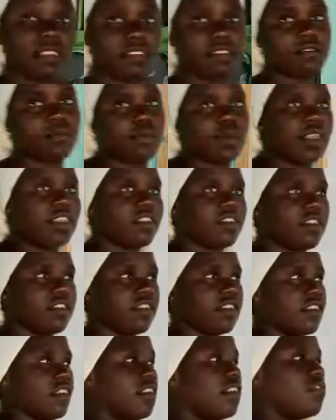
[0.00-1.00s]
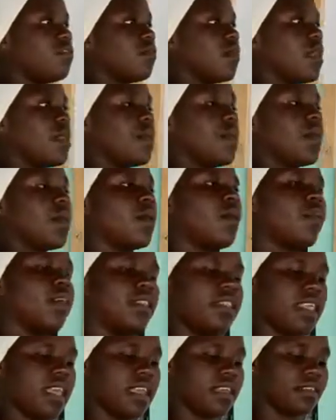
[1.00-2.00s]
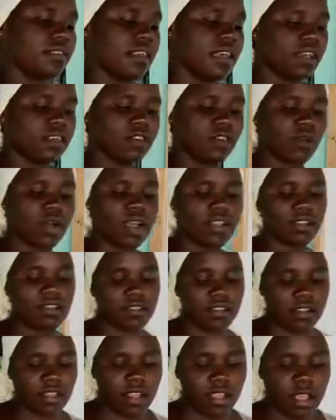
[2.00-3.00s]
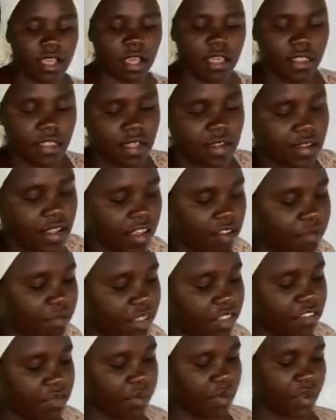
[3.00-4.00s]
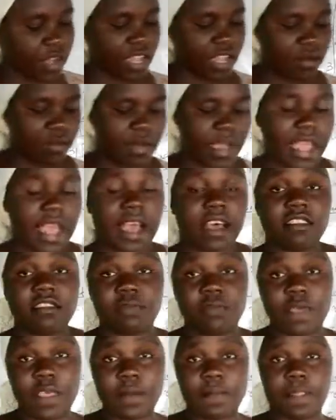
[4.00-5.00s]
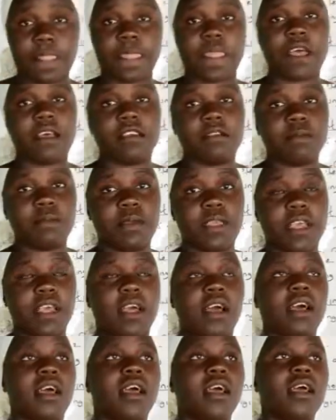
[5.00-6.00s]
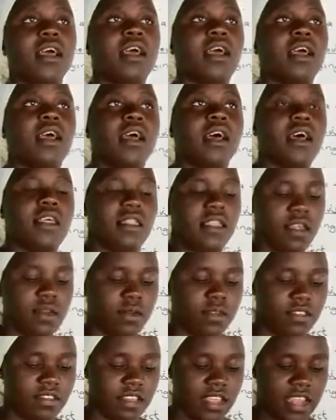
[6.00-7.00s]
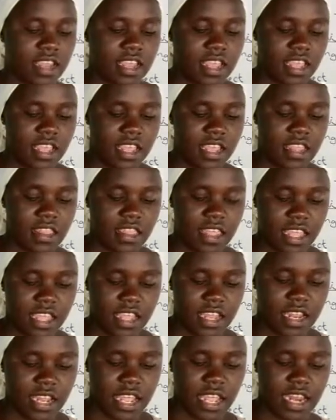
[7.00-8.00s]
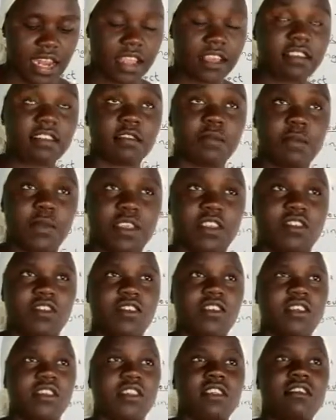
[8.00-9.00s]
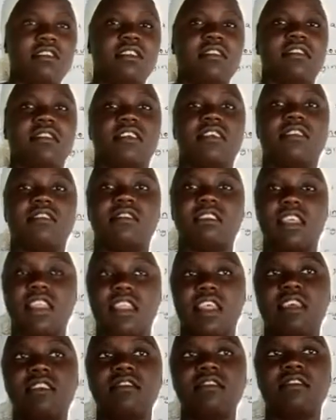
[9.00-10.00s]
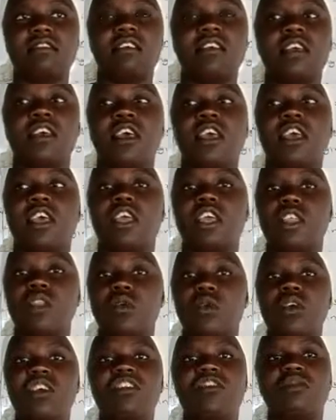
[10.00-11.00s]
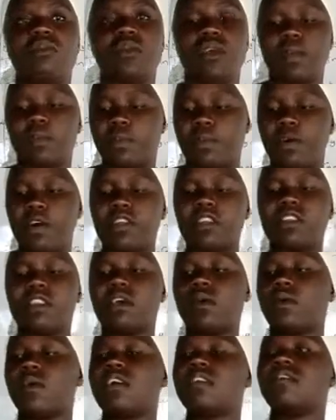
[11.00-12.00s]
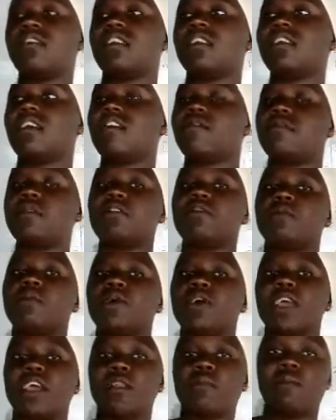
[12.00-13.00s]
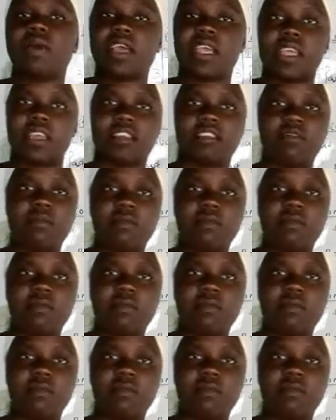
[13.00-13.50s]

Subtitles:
speech is when we quote the exact words that have been spoken by a speaker. And then we said in the indirect speech, this is a sentence in which we report the words that have been spoken by a